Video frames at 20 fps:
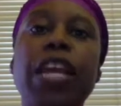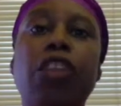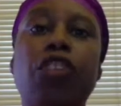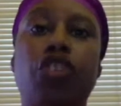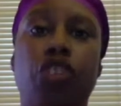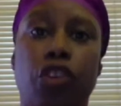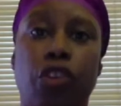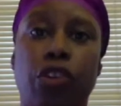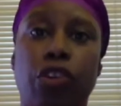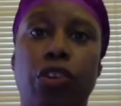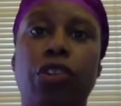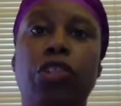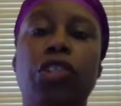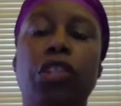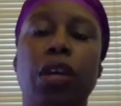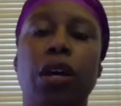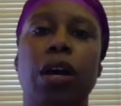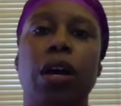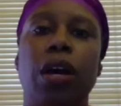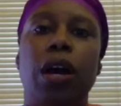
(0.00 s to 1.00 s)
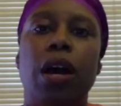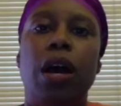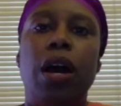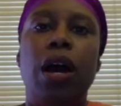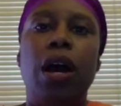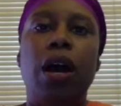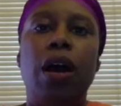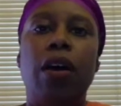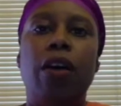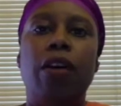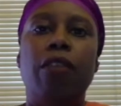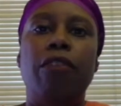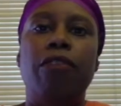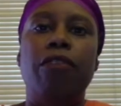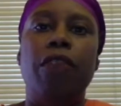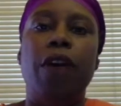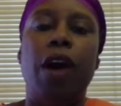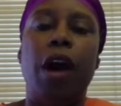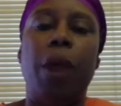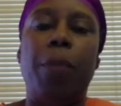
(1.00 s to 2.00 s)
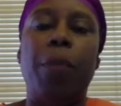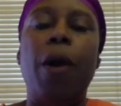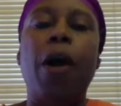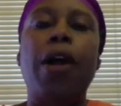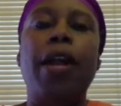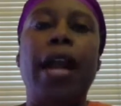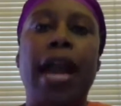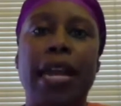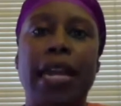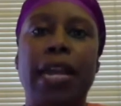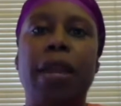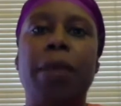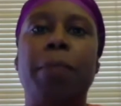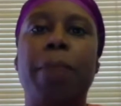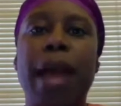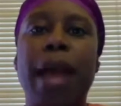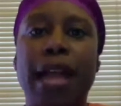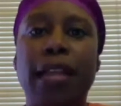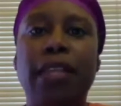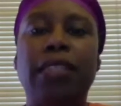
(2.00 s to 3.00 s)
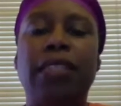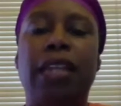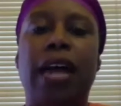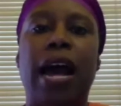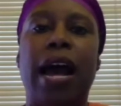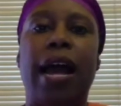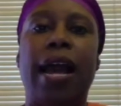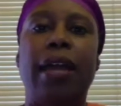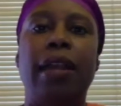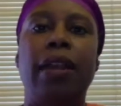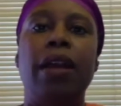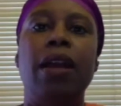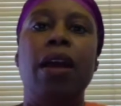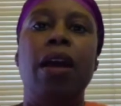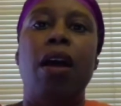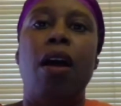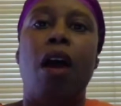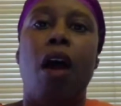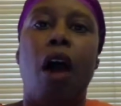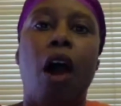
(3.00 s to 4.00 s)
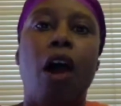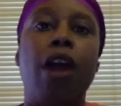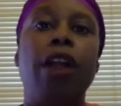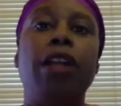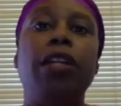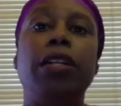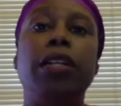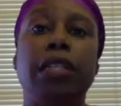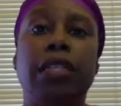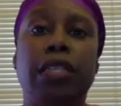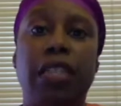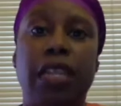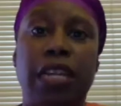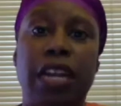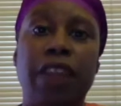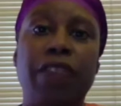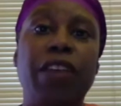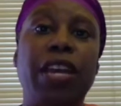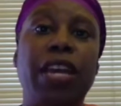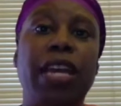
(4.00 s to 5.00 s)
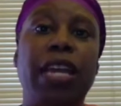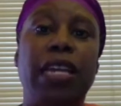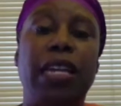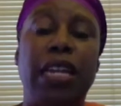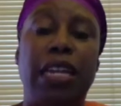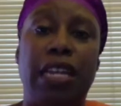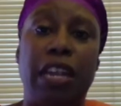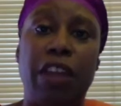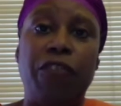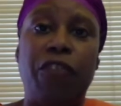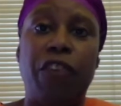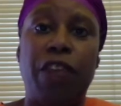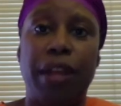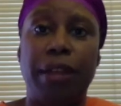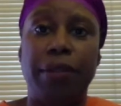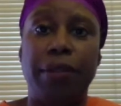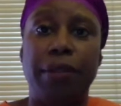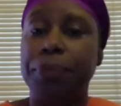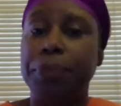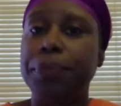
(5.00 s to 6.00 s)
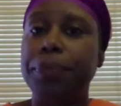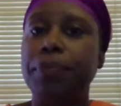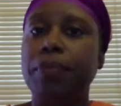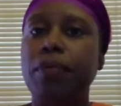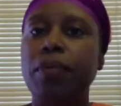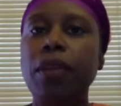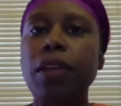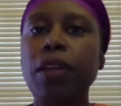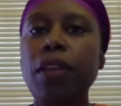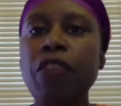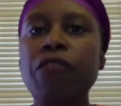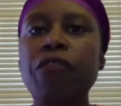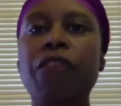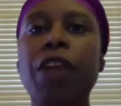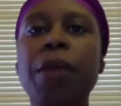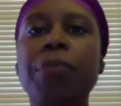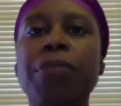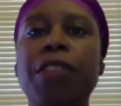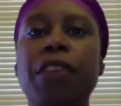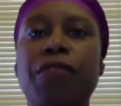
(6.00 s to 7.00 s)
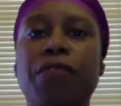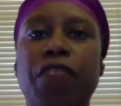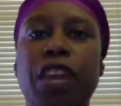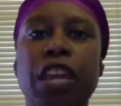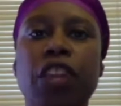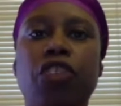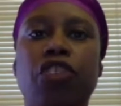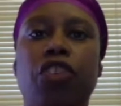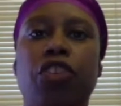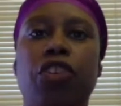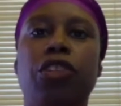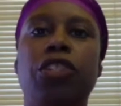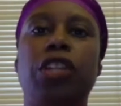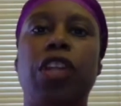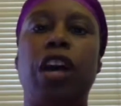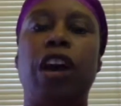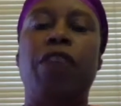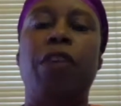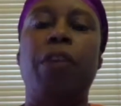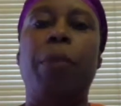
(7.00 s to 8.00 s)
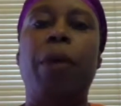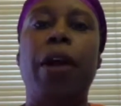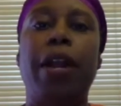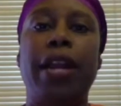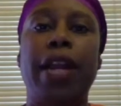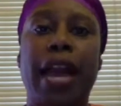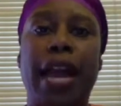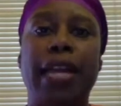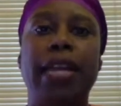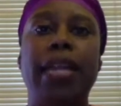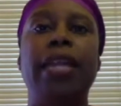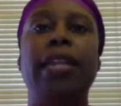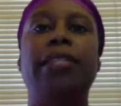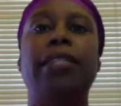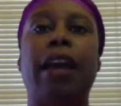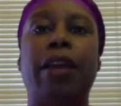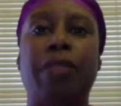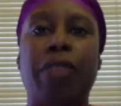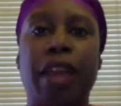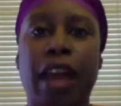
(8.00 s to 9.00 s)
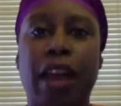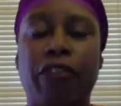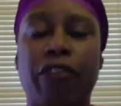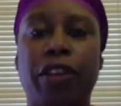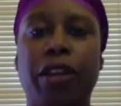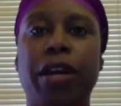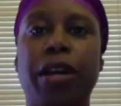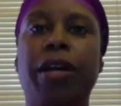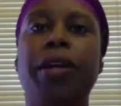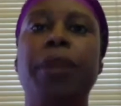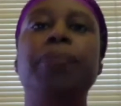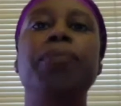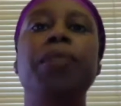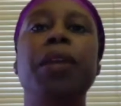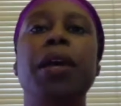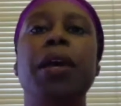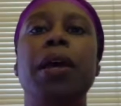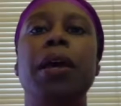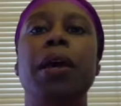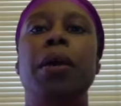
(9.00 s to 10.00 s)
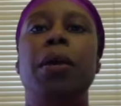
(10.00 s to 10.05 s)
features of apartheid in Palestine are significantly different from the features of apartheid in South Africa,